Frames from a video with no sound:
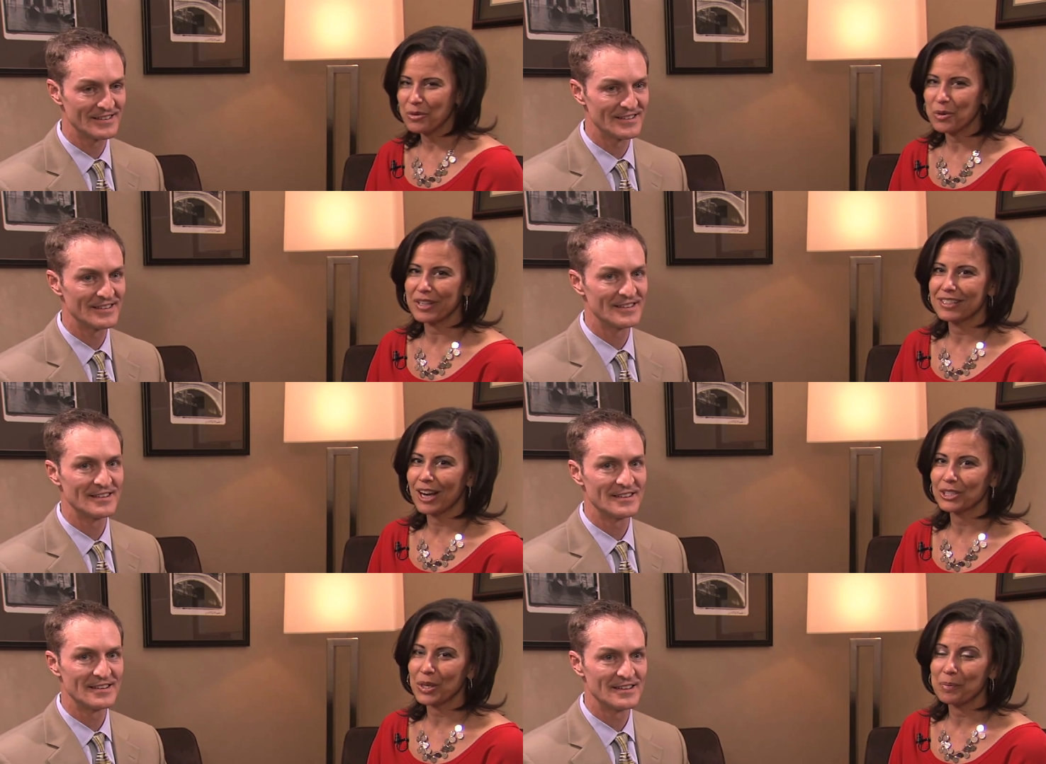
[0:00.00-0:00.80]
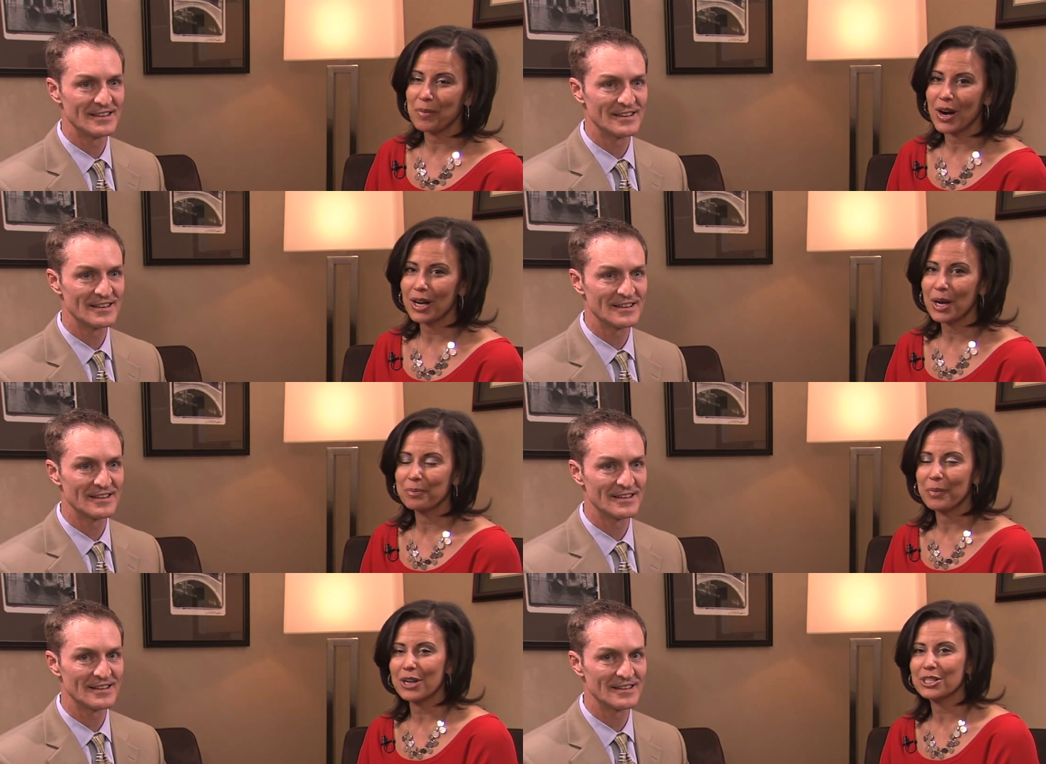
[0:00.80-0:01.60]
Speaker 1: we're with Dr. Mark
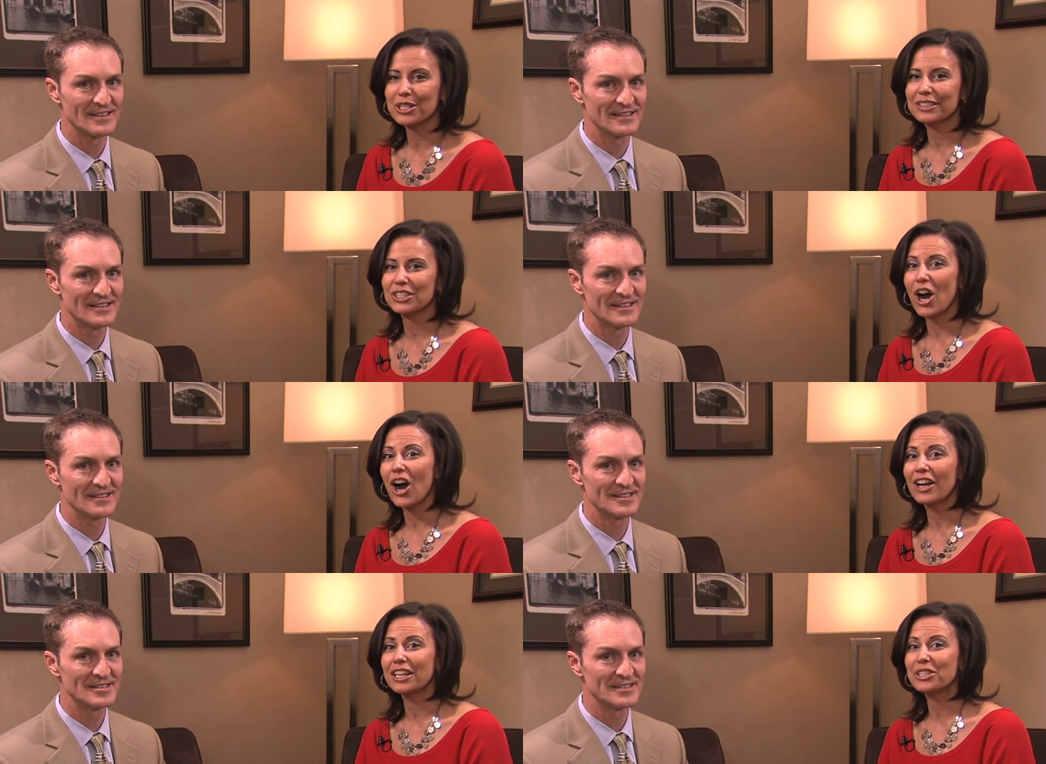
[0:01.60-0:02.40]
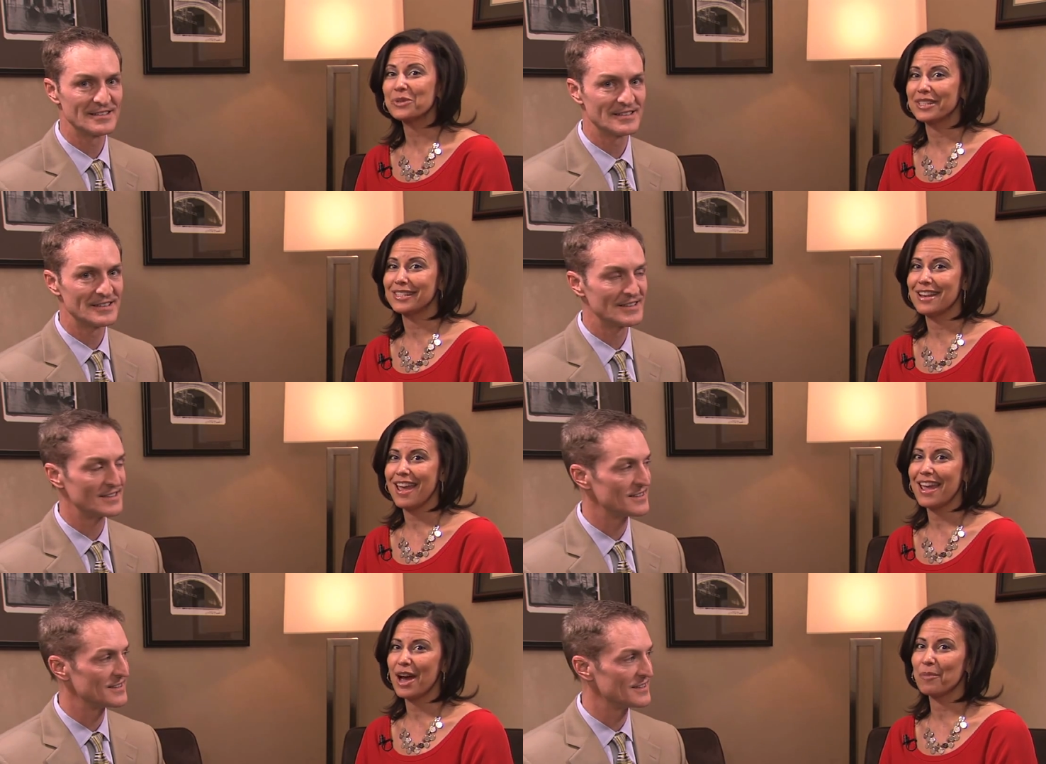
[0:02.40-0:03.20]
Boschert talking to us
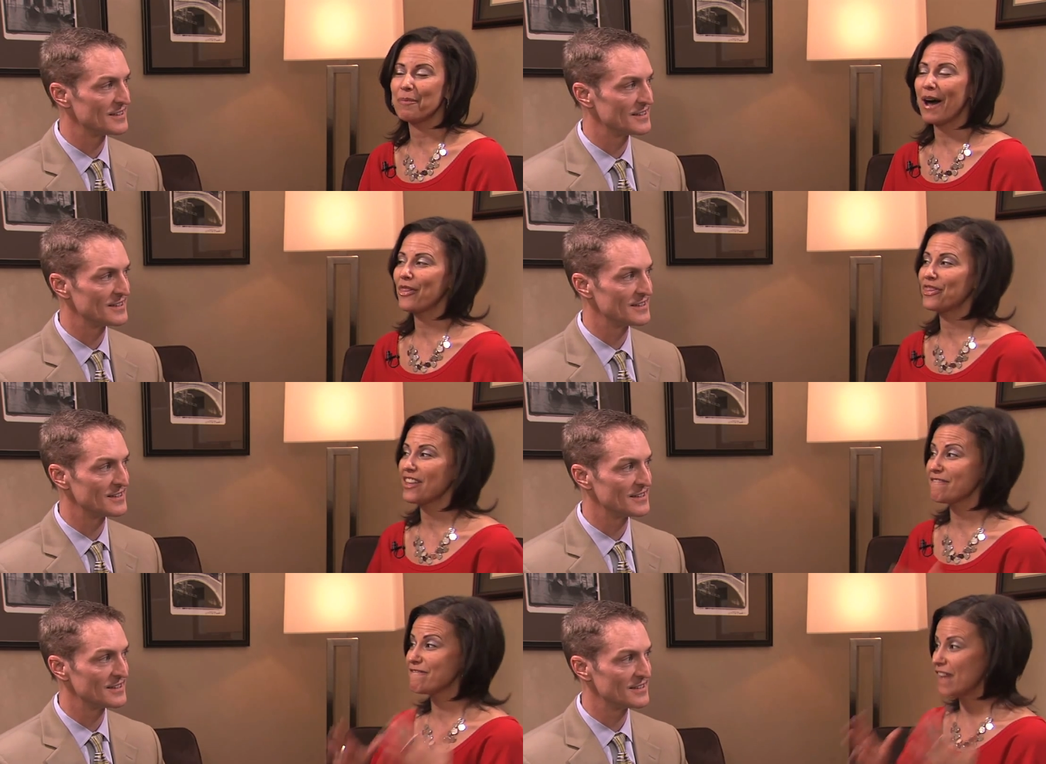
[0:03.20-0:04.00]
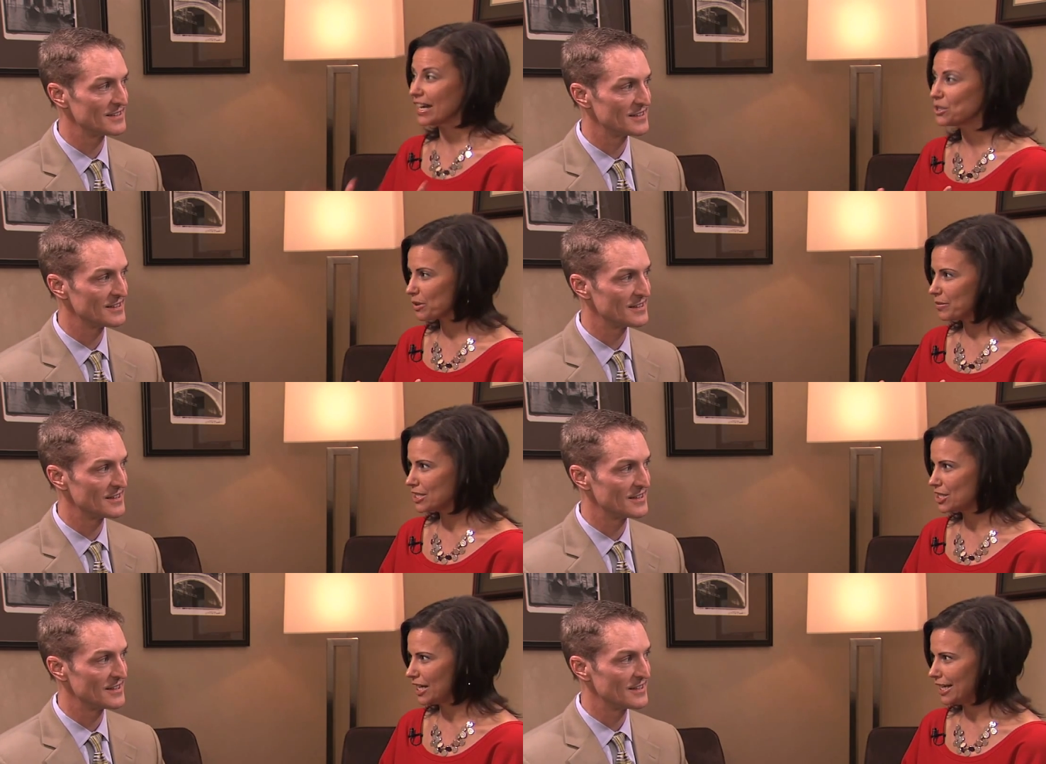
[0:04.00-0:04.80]
today about the Vectra
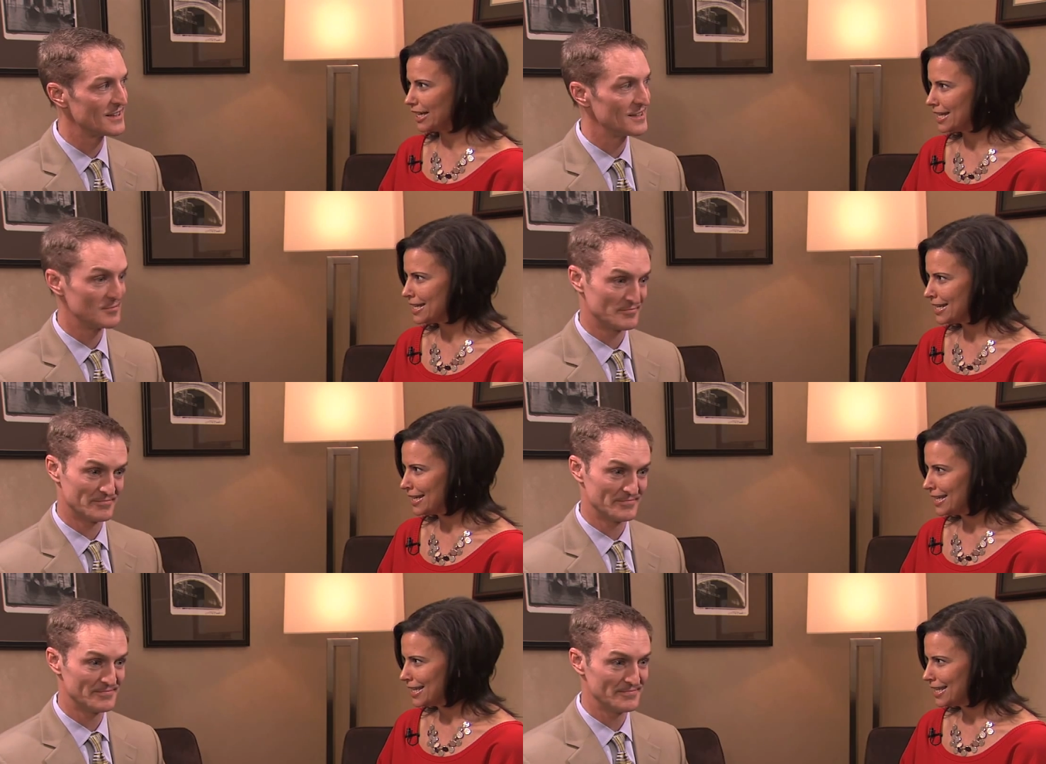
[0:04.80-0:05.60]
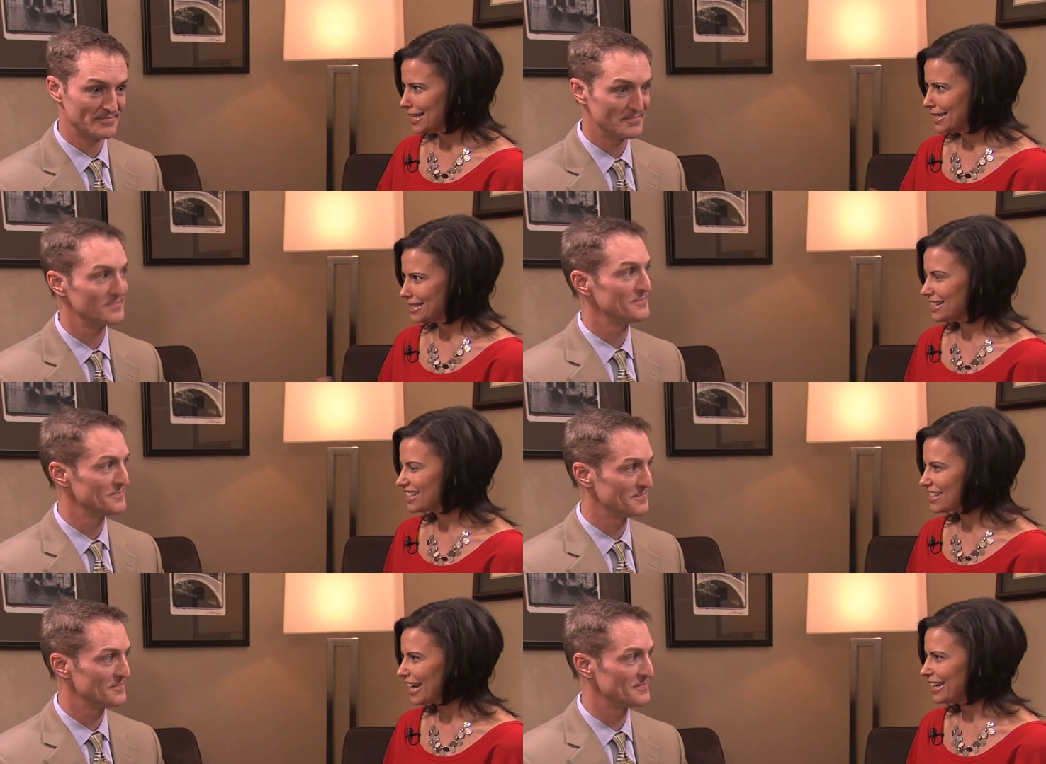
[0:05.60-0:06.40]
machine. This is
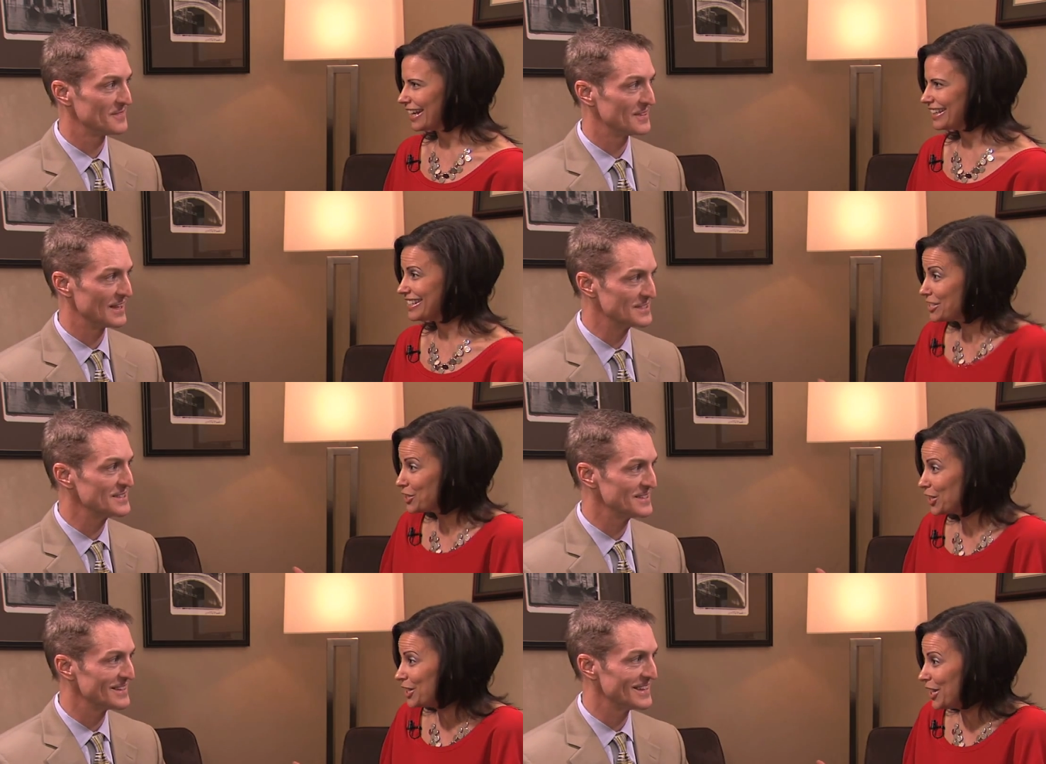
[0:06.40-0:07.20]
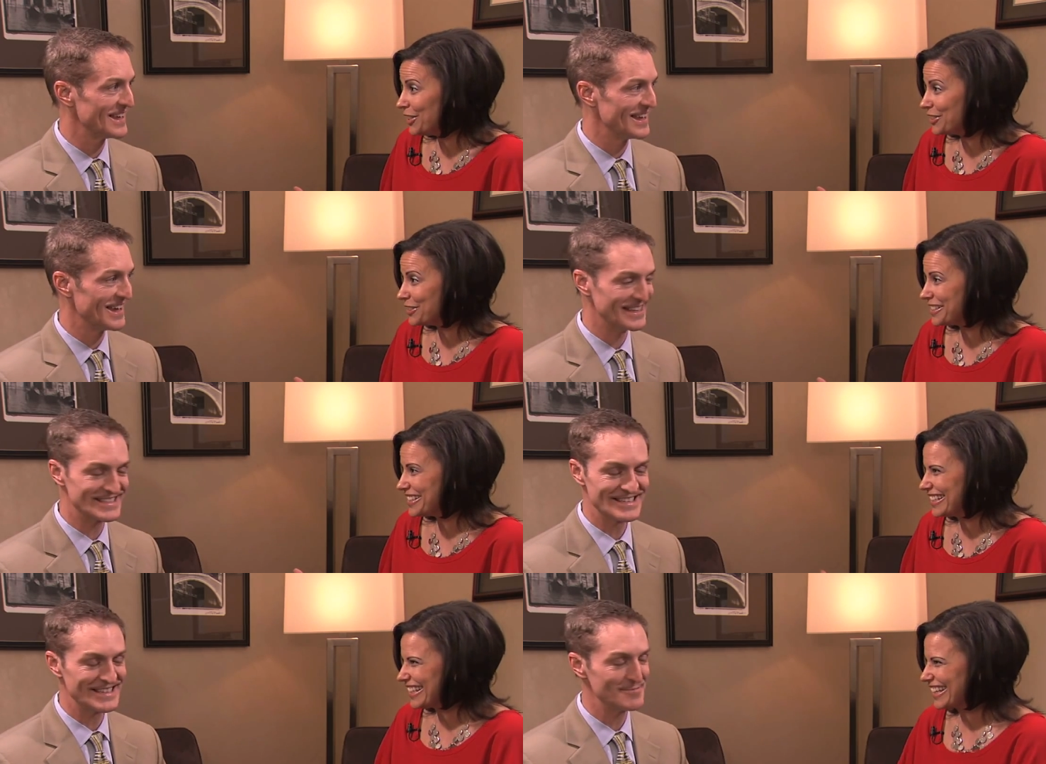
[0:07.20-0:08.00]
exciting. This it's is a, good news.
Speaker 2: It's
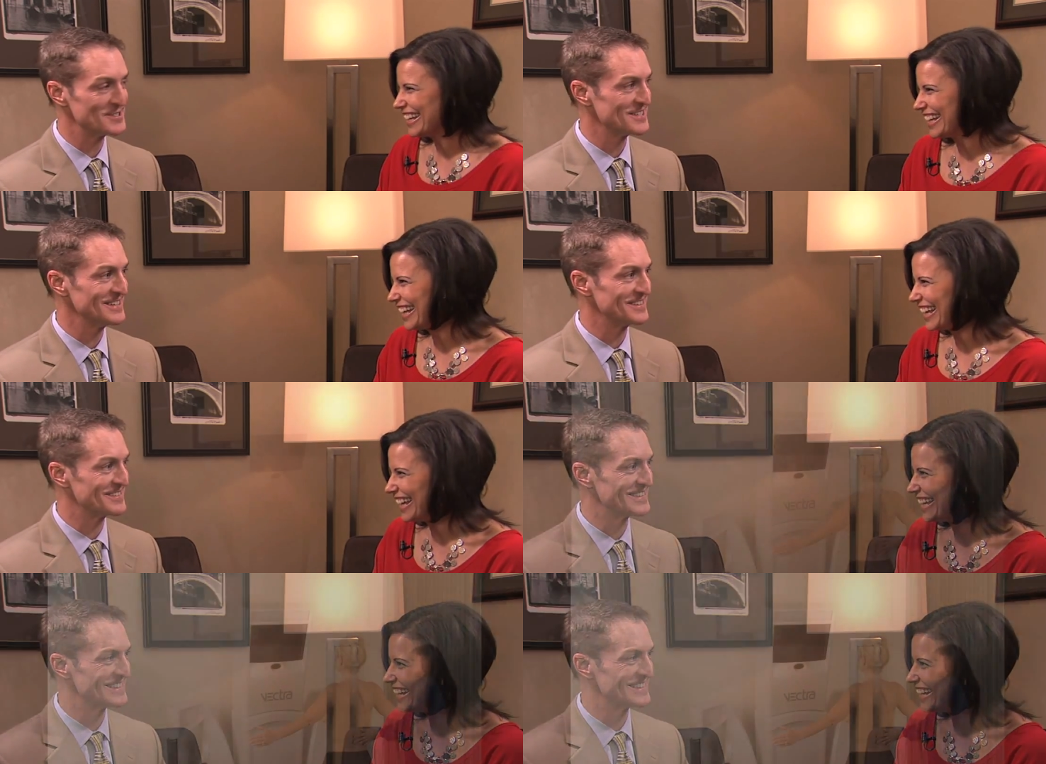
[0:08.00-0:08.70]
a neat machine.
Speaker 1: It